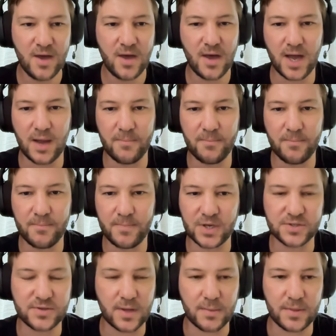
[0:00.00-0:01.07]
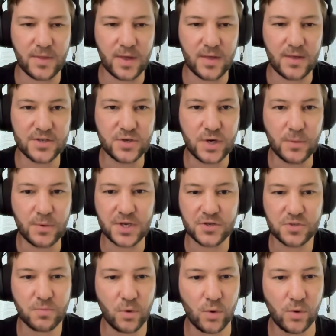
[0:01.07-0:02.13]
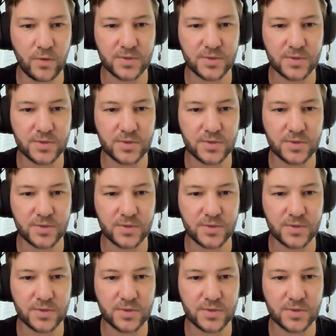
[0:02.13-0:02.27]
because I mean the industry was so small,